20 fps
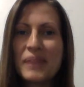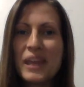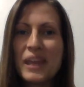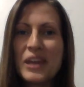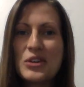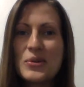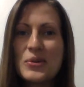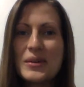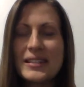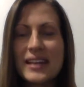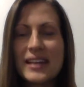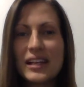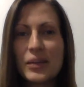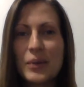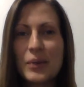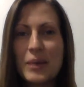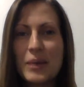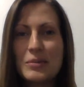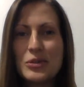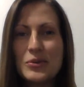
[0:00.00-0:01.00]
know exactly what
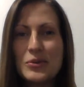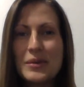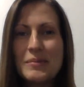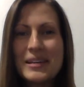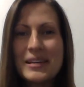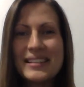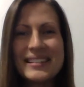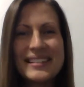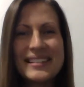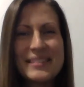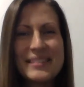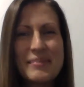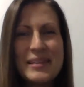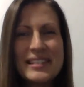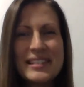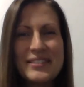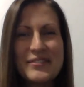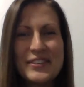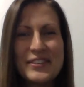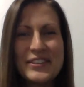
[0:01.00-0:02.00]
I'm doing, because it's a bit
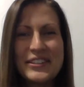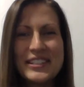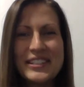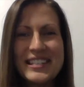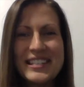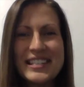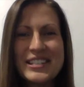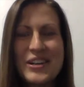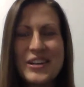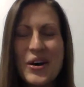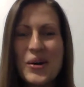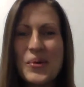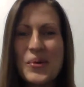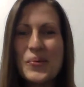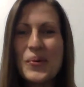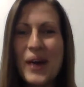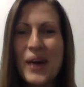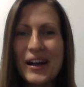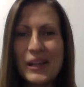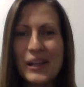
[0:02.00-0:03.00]
difficult to talk
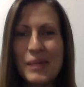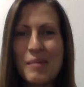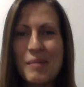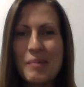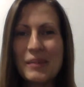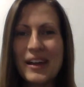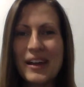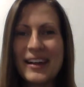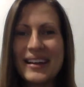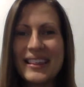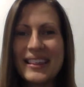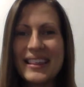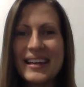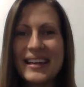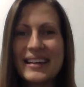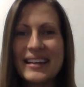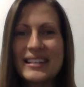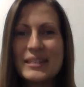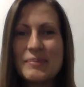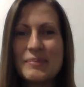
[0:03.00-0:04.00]
while I'm applying
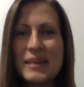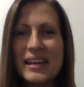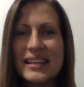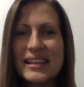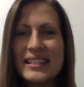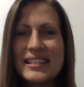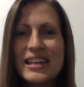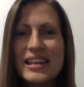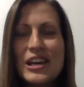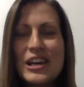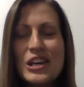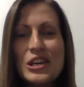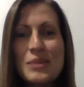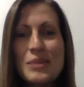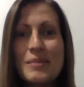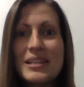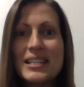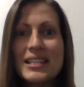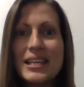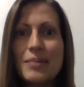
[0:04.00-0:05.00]
things because you're meant
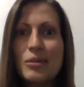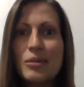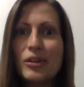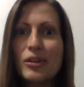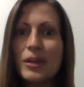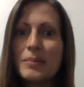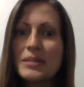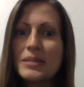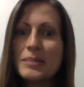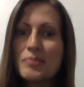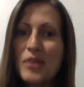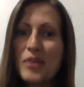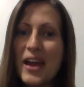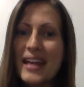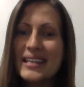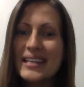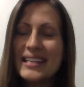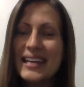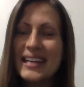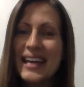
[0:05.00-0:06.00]
to keep your lips spread
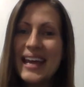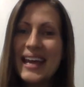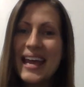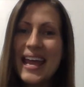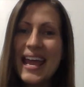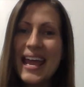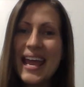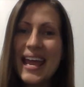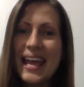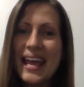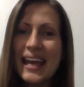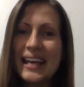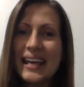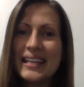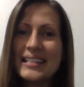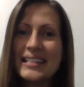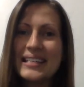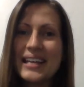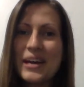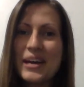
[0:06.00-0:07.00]
and
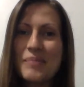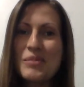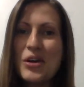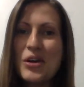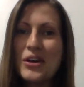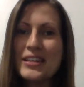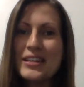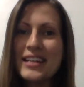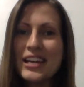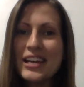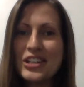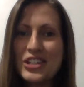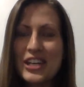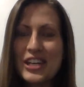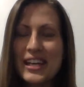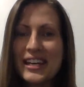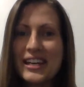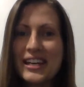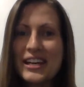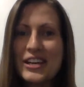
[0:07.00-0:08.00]
not
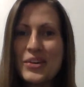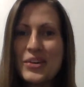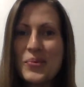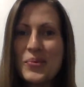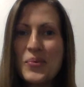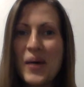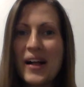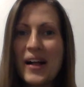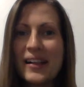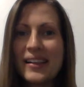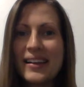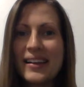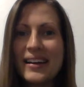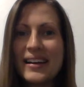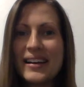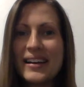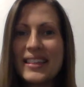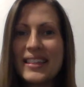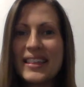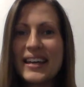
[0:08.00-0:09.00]
touching while
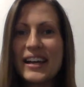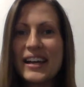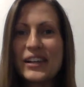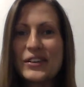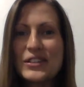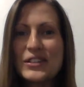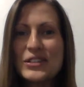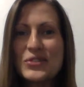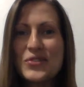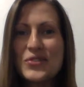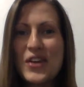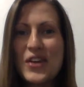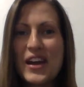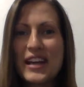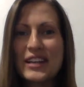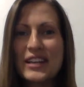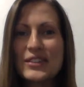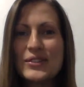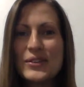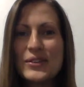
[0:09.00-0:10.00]
the color is drying.
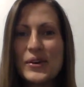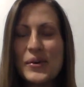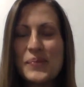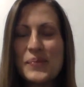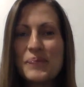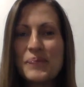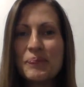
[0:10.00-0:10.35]
So